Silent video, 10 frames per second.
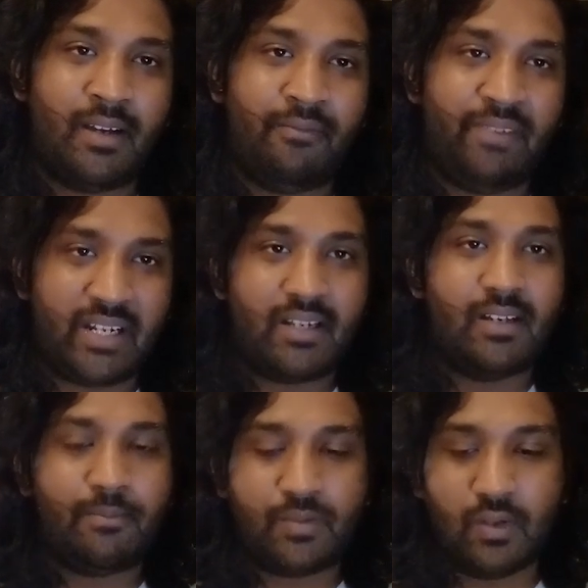
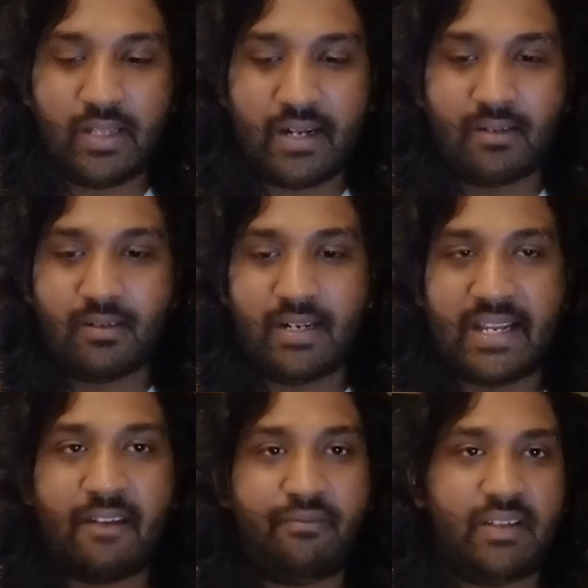Victor so that they
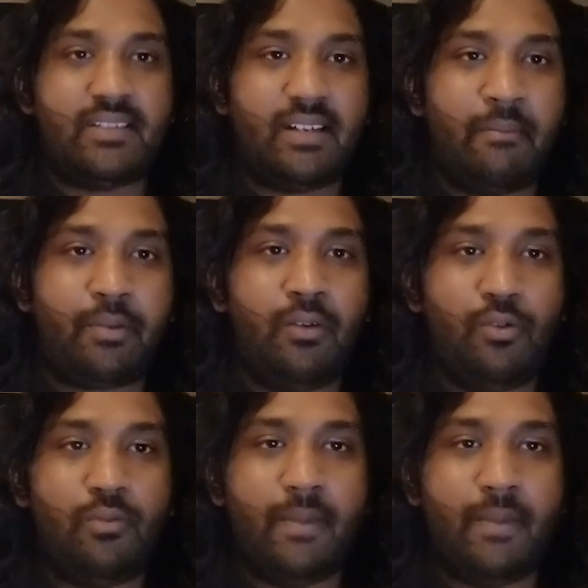can fix the temporal loom,